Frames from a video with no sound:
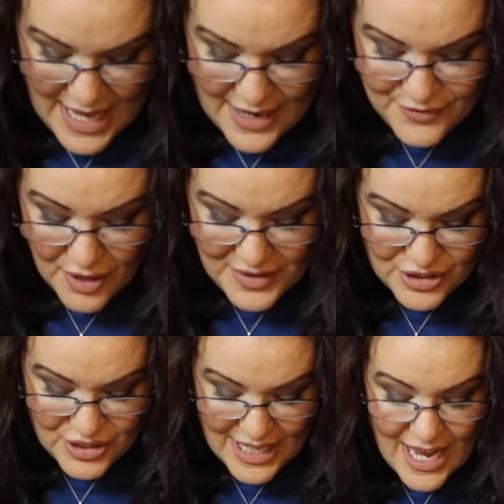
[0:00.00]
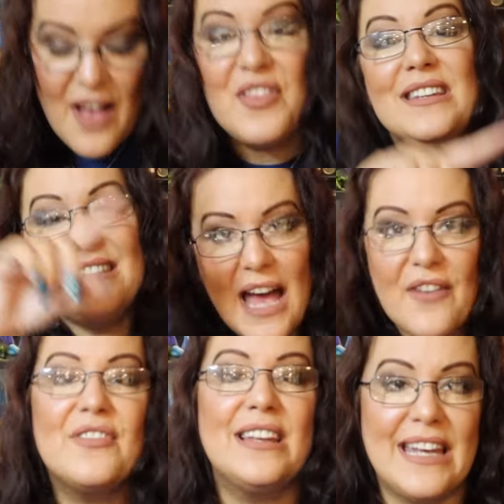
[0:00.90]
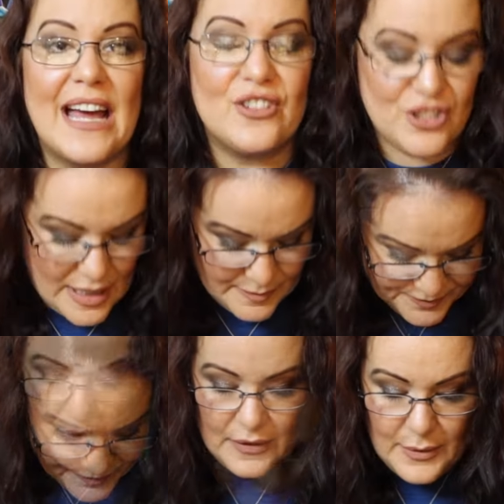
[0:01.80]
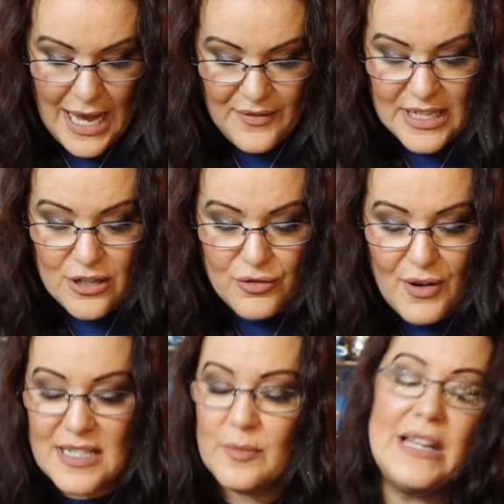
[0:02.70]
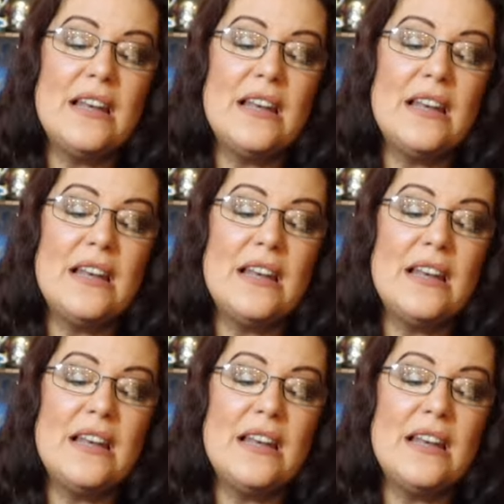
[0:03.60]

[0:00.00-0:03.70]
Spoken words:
If not this year, then definitely next year. So we have an incredibly